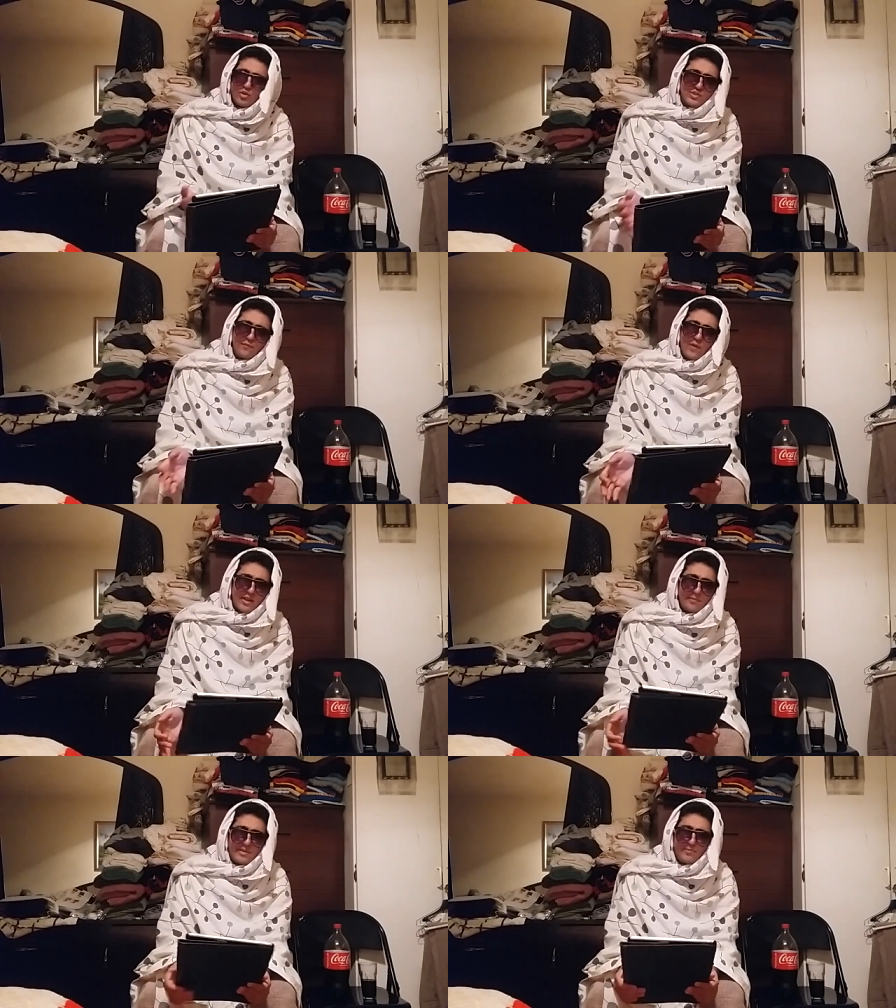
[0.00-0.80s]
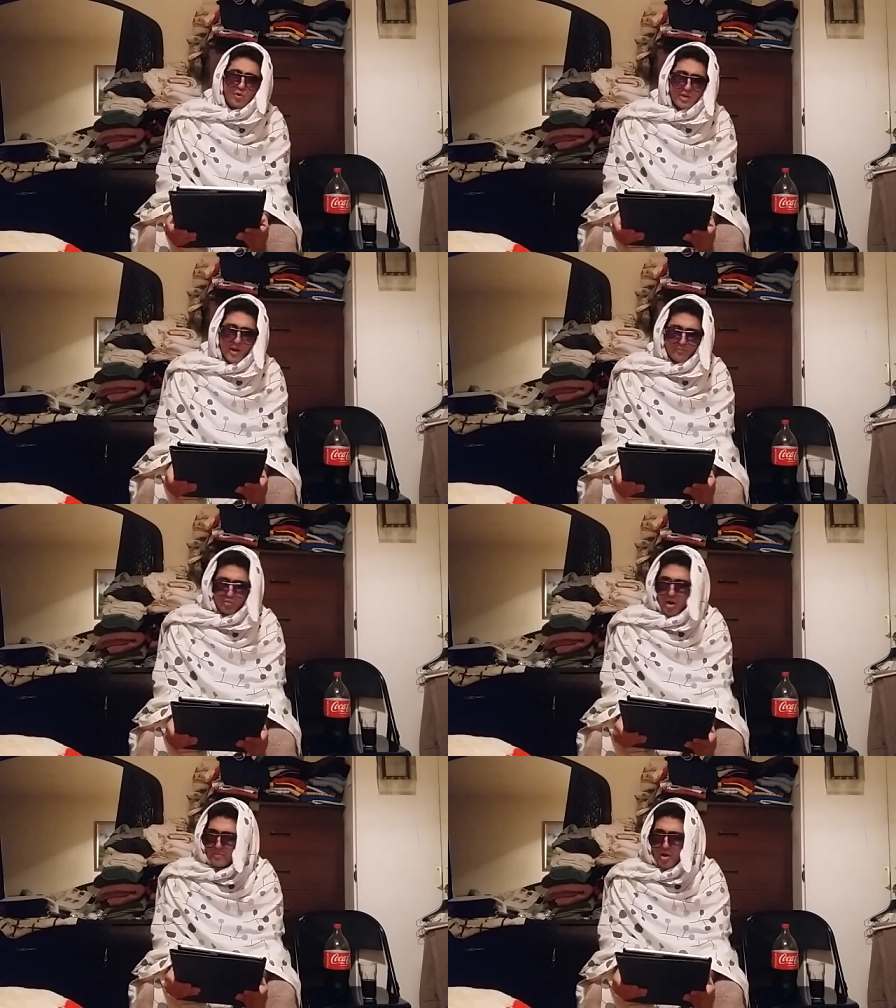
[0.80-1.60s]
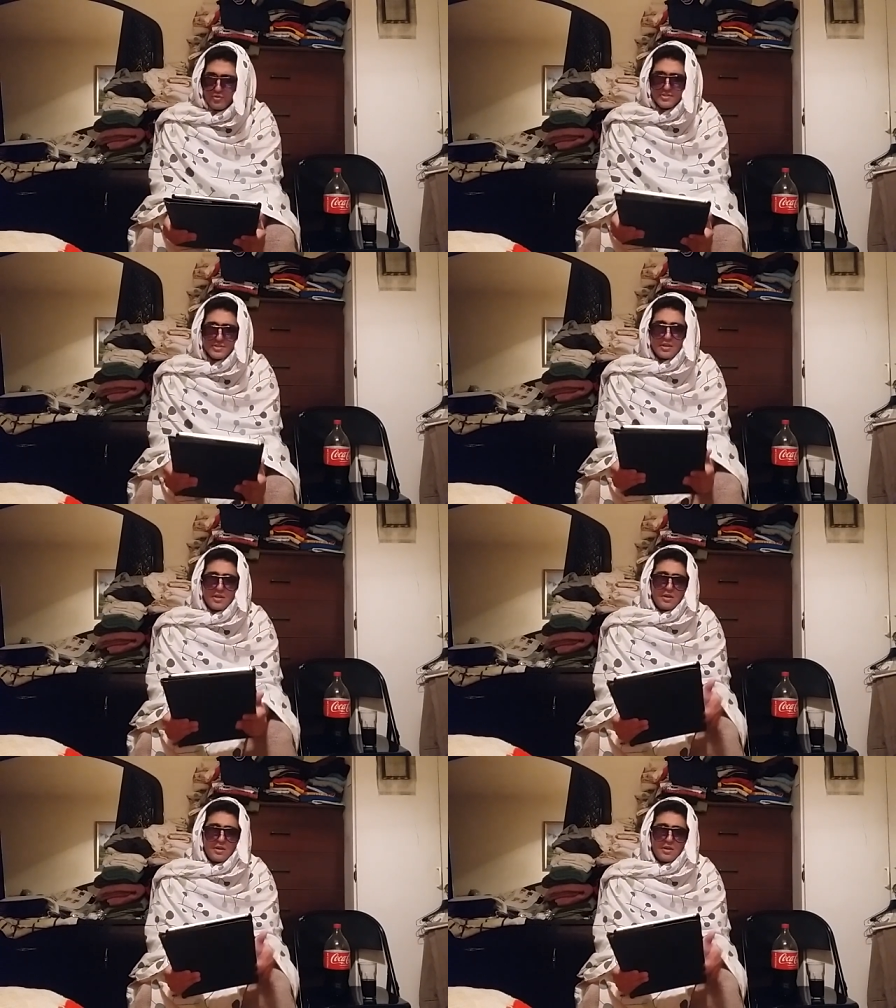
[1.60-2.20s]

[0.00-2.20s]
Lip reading: notes of fucking people who cut promos.